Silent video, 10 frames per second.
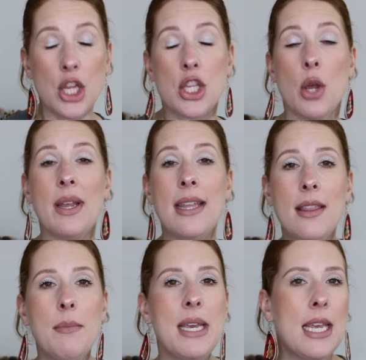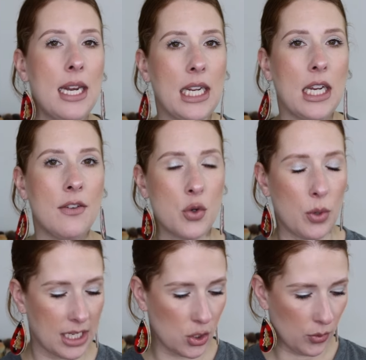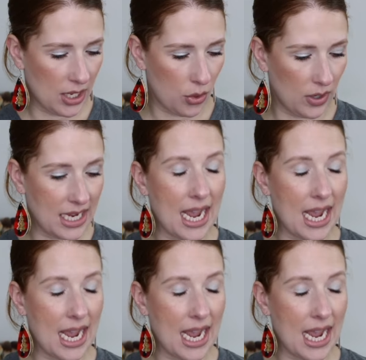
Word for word: So in the beginning of 2023,